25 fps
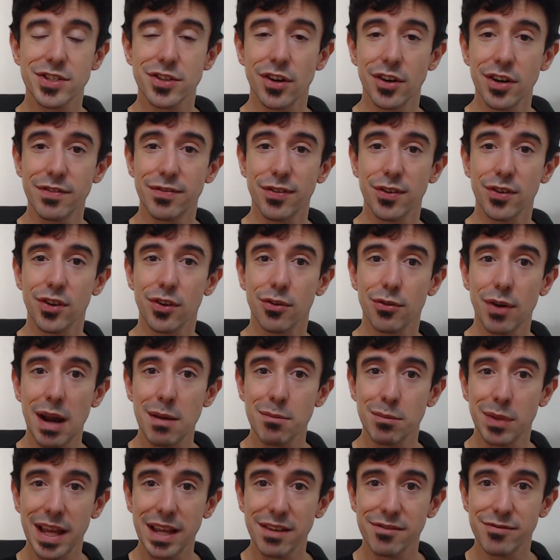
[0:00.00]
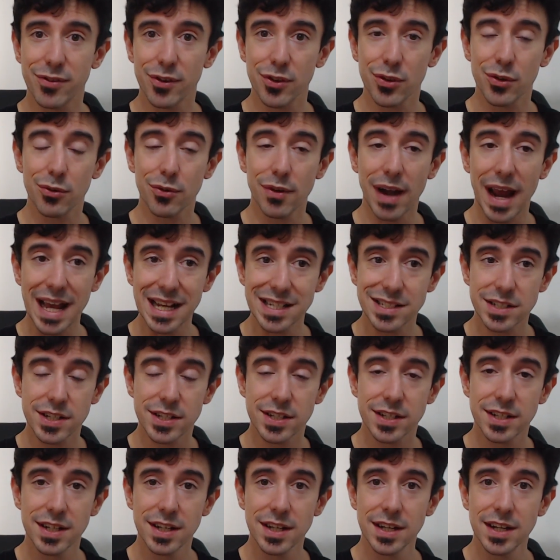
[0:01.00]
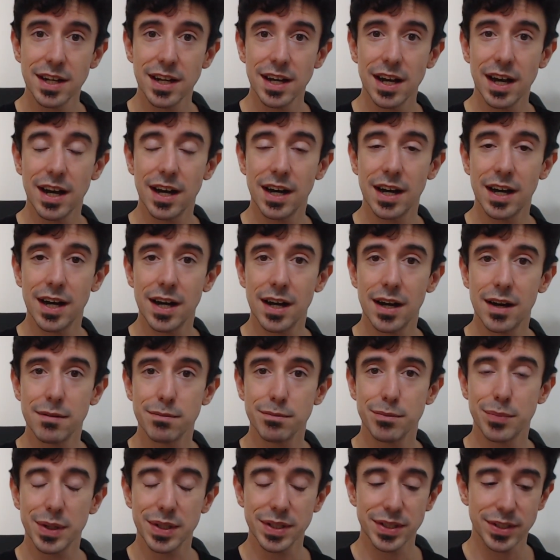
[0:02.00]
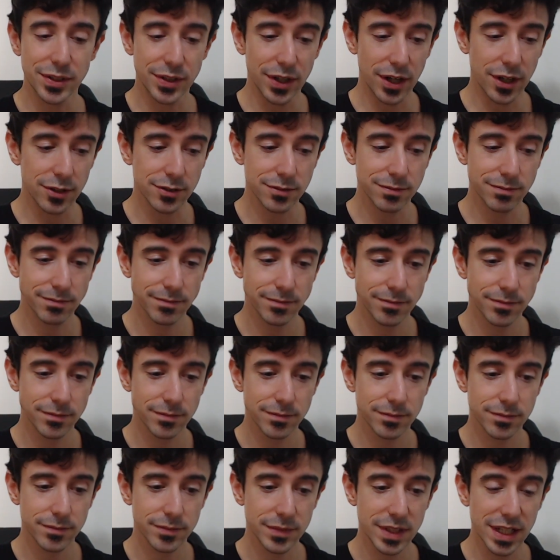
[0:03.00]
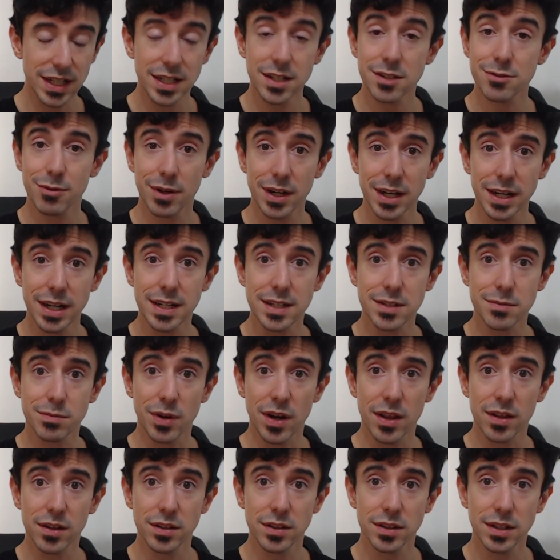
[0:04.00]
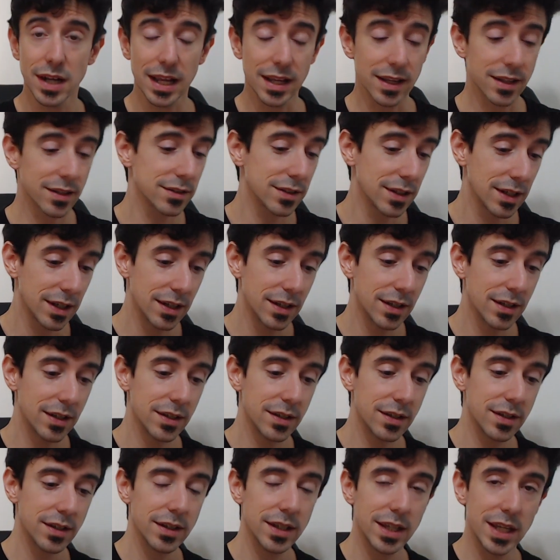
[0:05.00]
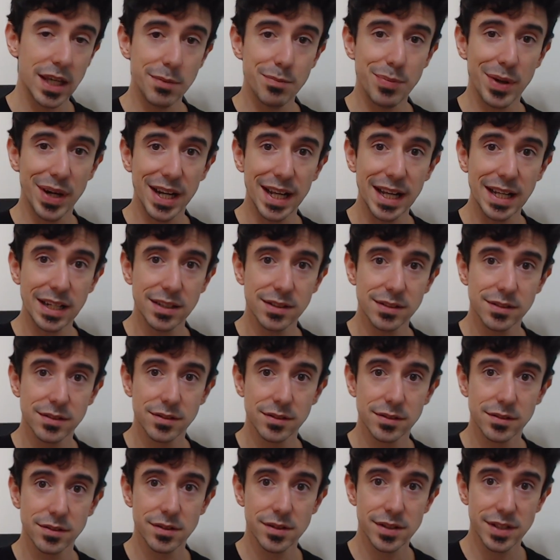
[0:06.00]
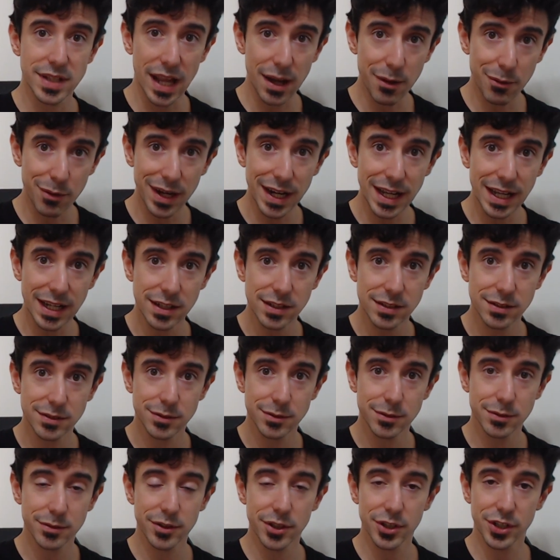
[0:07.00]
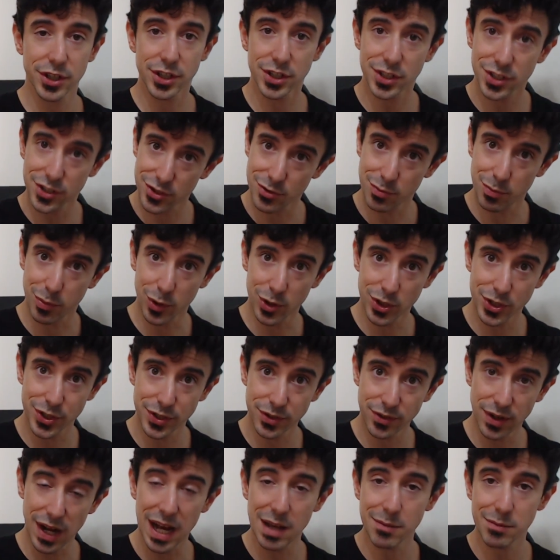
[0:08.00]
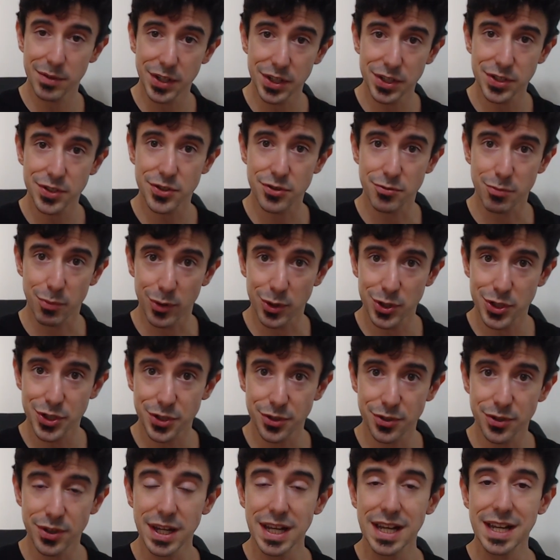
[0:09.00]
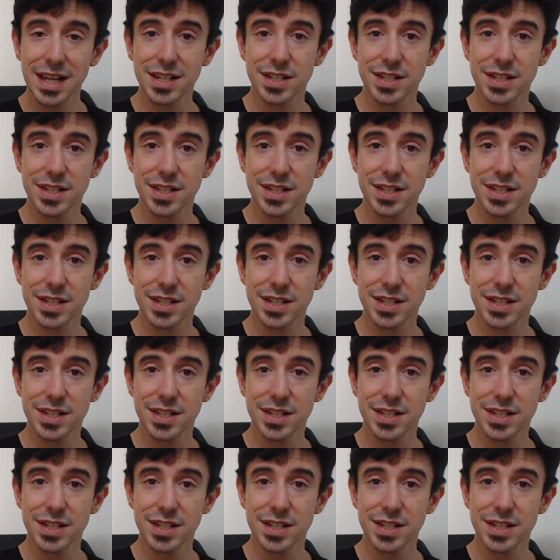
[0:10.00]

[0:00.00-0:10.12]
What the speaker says: Sorry for the rambling, for the rant, but you know, it is what it is, brother. Like, keep at it. Stay with it. We're here to support you. I'm here to support you.